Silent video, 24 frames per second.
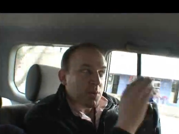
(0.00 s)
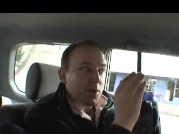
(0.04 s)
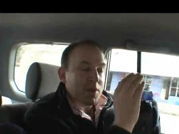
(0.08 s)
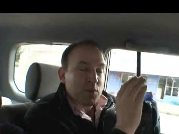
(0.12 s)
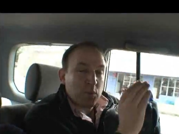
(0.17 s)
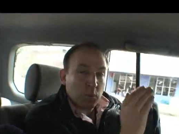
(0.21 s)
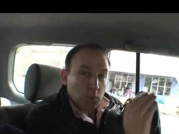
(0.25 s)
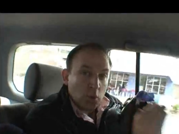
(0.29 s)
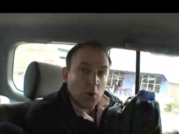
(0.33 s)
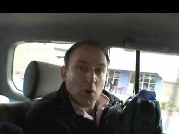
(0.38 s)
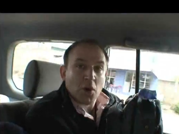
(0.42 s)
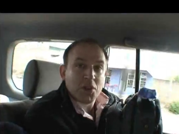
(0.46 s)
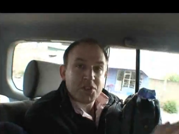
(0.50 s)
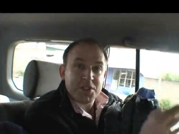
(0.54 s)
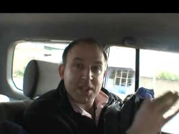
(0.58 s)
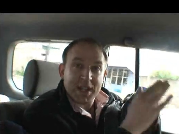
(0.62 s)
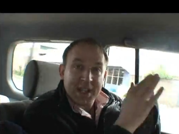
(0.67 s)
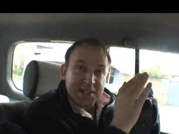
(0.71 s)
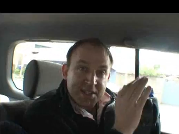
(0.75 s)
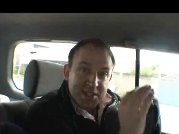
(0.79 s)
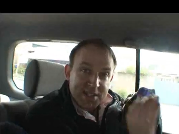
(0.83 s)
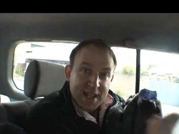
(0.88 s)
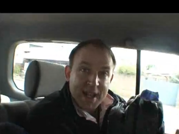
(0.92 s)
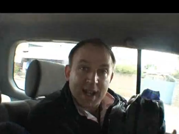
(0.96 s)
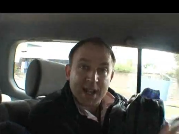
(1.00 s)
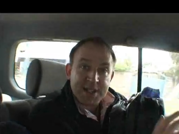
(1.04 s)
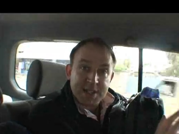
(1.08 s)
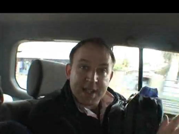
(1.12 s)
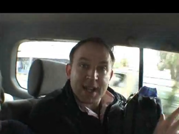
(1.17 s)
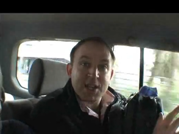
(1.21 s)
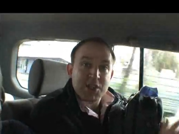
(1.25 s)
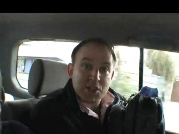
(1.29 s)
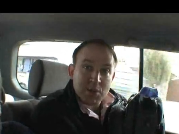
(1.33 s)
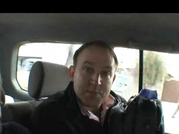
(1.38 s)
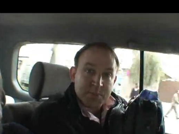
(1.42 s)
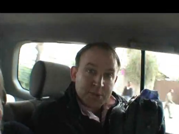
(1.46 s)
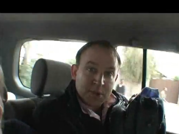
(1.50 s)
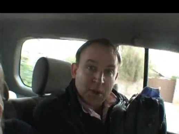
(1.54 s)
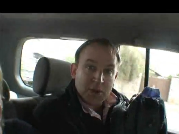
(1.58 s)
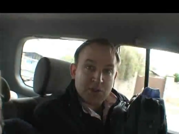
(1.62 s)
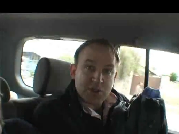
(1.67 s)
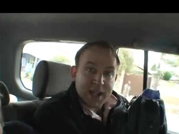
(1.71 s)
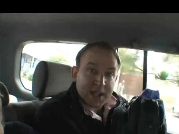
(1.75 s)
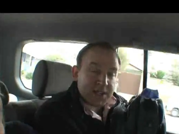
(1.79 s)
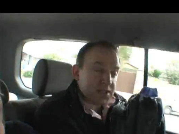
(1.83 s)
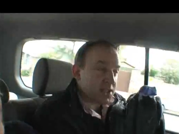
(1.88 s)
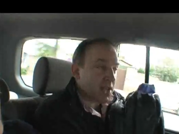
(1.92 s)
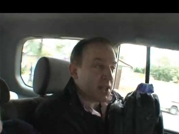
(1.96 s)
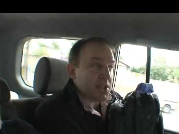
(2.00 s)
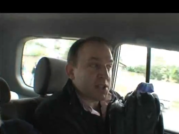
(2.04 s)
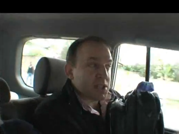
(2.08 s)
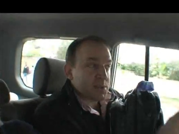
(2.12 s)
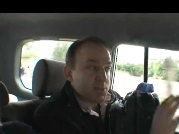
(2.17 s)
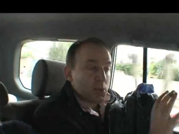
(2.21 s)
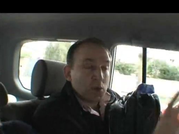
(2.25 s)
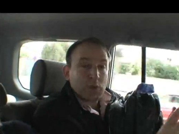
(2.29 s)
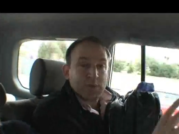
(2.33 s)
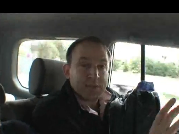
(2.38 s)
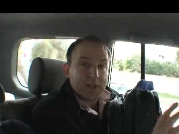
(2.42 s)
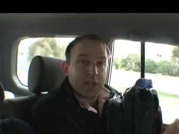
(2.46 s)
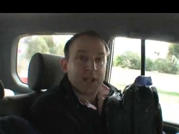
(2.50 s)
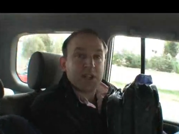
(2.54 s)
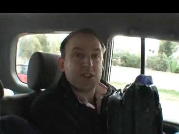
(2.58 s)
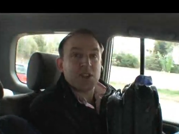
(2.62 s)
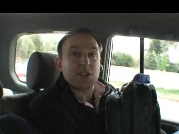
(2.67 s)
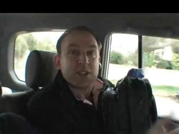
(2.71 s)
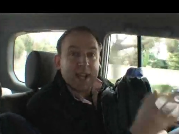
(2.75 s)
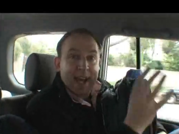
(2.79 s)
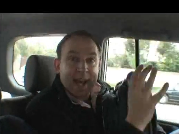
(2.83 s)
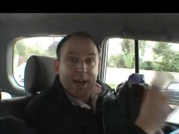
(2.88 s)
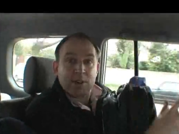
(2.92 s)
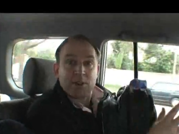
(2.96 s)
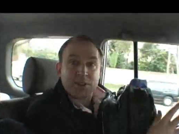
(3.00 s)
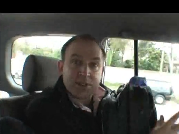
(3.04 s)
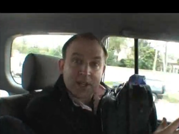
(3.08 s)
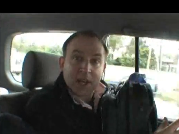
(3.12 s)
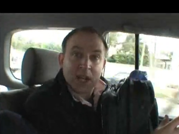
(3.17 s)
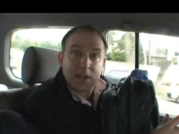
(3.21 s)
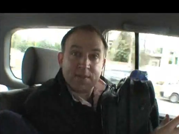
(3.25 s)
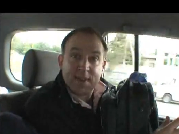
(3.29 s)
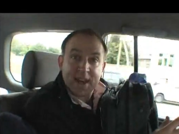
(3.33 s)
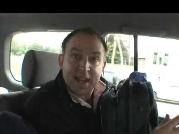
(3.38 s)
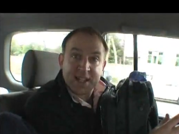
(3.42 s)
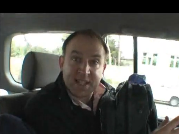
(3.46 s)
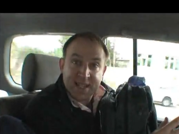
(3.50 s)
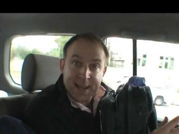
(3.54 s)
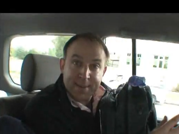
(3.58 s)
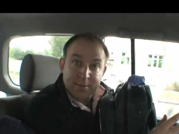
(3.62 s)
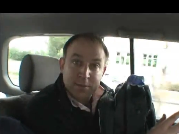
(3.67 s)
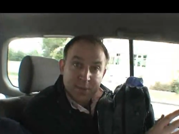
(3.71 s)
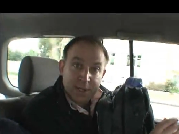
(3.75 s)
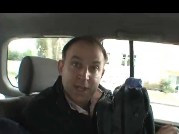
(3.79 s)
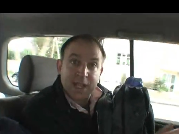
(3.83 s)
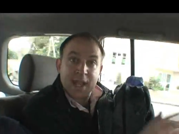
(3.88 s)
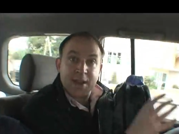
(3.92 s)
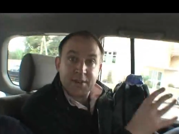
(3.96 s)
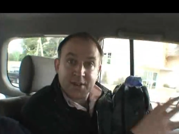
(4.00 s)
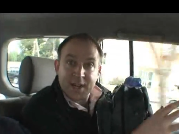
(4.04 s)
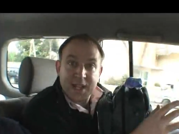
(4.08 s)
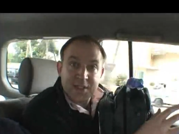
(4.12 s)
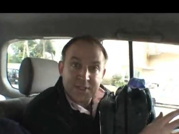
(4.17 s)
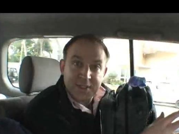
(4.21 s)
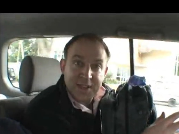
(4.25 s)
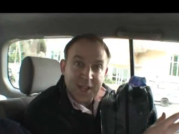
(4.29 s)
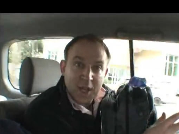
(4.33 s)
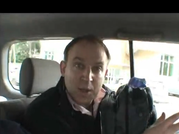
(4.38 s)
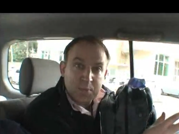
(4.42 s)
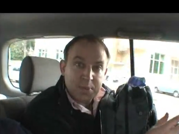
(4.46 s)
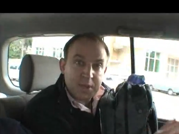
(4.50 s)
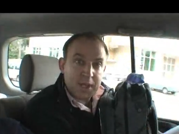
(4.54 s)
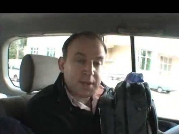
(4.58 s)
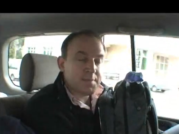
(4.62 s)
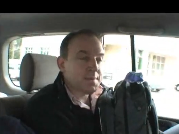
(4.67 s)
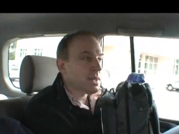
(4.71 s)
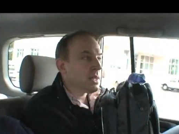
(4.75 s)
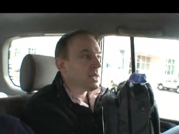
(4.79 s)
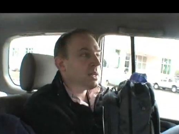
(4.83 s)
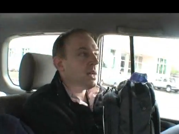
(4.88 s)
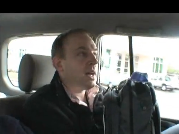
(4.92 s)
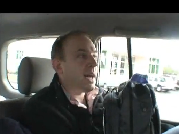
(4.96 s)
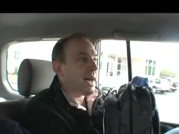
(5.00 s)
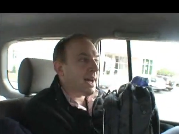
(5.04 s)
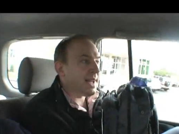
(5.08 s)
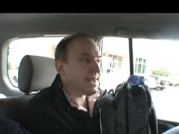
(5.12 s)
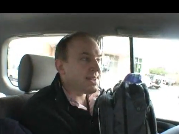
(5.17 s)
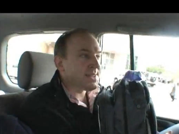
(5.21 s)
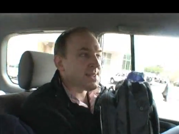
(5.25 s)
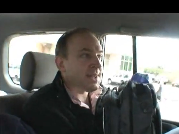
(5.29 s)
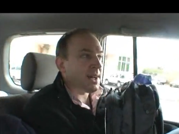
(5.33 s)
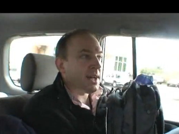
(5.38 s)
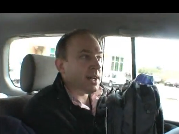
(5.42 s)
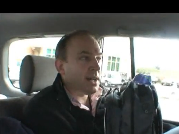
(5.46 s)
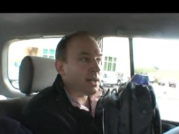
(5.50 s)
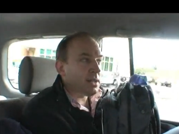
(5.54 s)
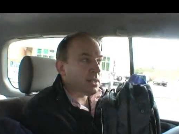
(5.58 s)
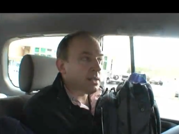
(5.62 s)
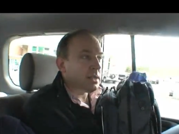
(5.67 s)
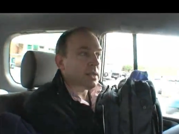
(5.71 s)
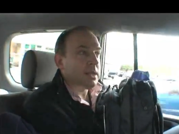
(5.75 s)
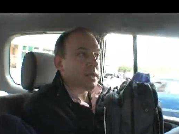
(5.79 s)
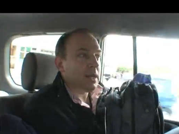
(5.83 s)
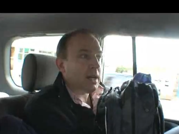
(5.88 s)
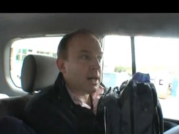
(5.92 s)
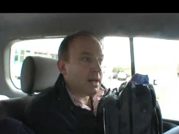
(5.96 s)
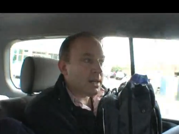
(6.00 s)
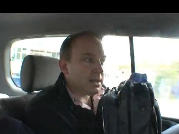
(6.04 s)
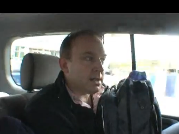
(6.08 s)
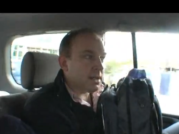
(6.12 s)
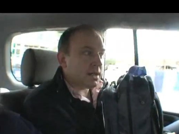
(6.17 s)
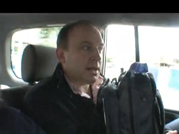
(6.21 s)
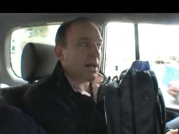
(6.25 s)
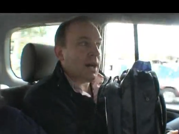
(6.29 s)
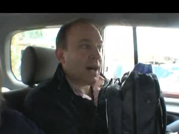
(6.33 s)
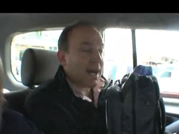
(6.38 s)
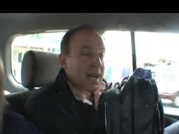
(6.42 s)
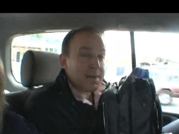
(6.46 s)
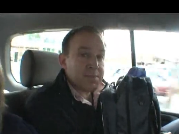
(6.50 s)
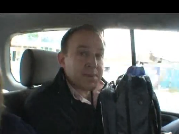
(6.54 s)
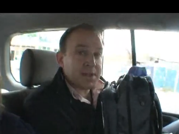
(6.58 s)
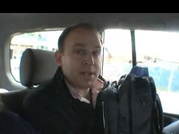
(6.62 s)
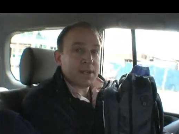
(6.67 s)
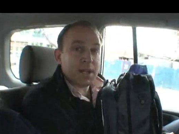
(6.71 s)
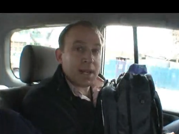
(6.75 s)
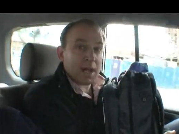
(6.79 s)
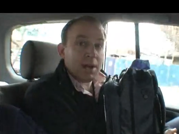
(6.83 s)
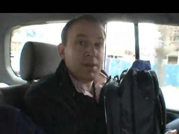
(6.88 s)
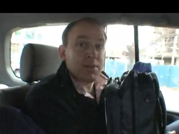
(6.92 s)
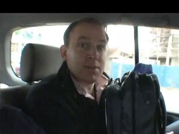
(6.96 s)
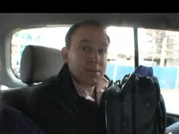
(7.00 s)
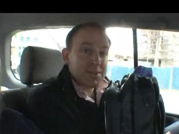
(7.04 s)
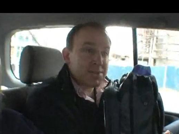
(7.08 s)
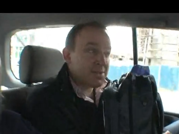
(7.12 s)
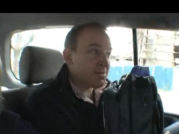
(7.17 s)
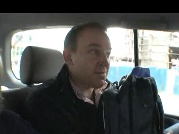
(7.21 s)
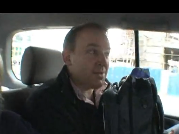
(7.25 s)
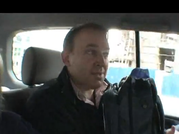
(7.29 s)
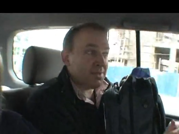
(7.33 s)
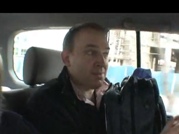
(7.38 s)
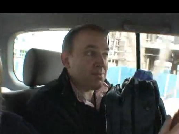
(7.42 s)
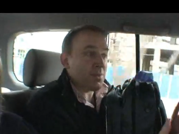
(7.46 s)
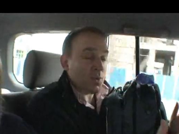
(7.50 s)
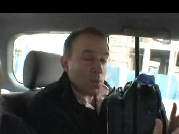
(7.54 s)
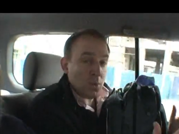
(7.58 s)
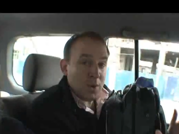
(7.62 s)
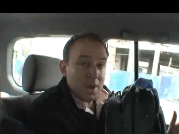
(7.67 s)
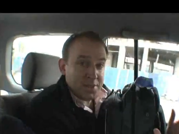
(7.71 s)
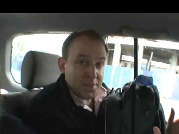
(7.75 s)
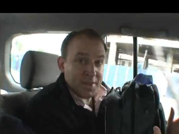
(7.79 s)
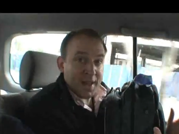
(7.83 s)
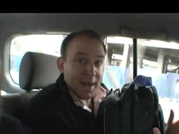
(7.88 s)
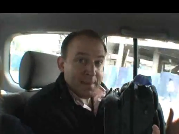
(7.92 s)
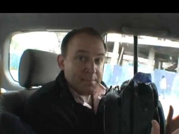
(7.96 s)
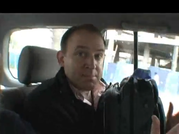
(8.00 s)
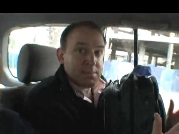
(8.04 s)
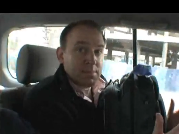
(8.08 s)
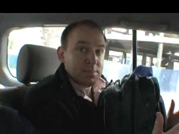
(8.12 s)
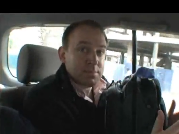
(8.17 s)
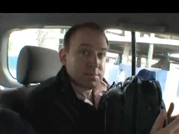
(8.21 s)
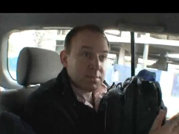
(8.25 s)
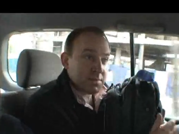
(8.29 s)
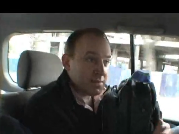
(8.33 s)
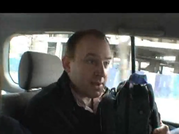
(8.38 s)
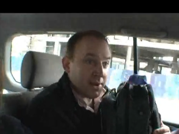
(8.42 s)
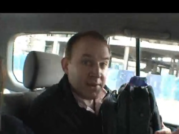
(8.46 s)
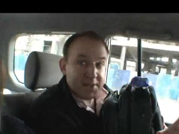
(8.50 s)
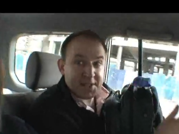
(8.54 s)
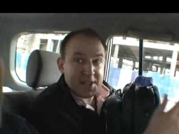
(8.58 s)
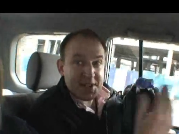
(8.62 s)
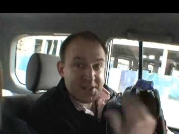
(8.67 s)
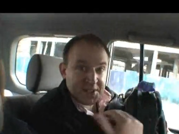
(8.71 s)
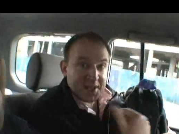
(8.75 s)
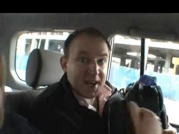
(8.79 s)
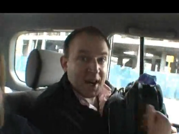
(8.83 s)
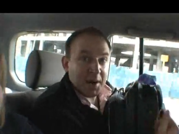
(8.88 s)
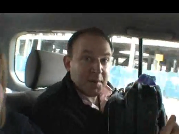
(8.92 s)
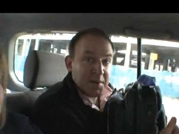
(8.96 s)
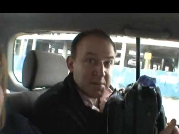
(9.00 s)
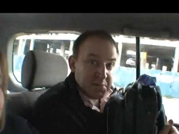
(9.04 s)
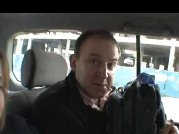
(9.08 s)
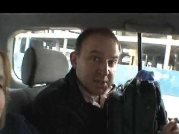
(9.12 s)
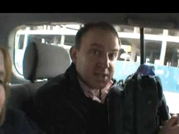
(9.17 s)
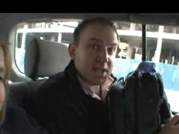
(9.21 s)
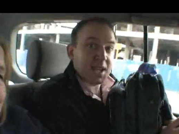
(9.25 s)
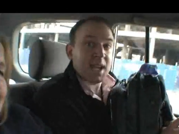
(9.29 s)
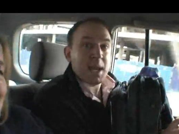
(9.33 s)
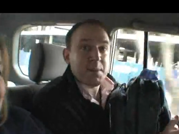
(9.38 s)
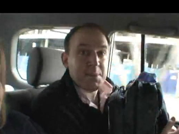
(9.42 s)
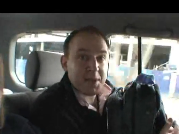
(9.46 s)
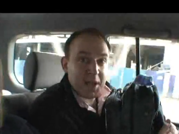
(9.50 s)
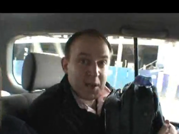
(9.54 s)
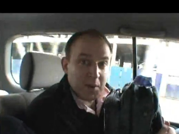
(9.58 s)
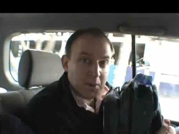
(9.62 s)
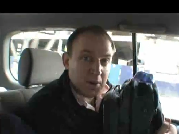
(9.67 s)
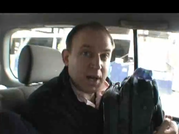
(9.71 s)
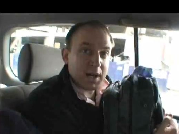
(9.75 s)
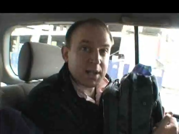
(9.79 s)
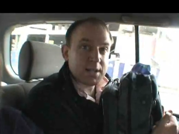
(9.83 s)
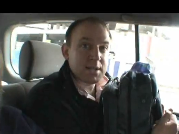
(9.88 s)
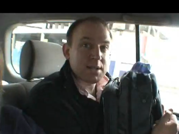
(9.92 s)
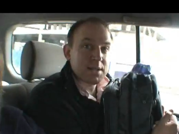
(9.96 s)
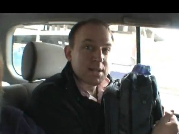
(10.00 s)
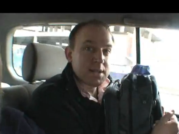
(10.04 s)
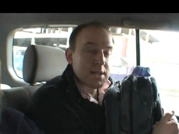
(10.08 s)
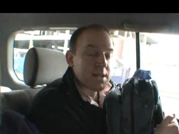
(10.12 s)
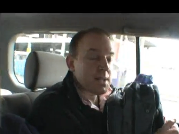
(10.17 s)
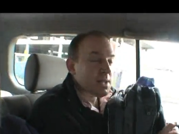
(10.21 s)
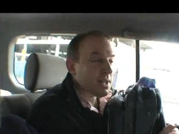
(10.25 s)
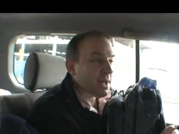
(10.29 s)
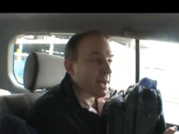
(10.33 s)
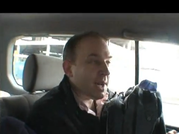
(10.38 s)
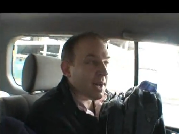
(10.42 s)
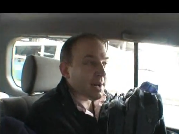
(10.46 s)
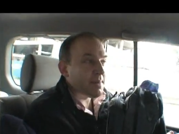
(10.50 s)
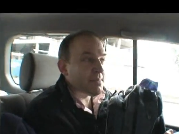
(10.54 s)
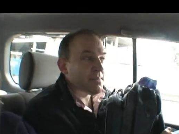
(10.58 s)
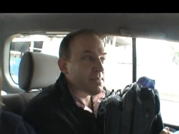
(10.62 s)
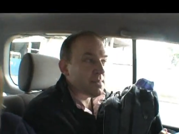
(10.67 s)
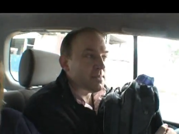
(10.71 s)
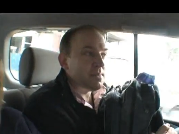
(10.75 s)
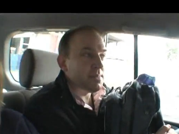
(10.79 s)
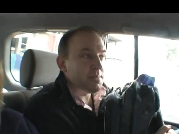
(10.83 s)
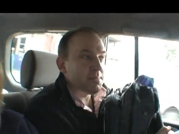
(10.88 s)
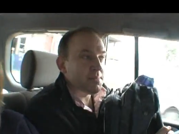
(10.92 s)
with water and sanitation projects in small villages outside of Addis Ababa here in Ethiopia. And uh, I'm going to go with them. They're in this car with me, they're keeping quiet. Um,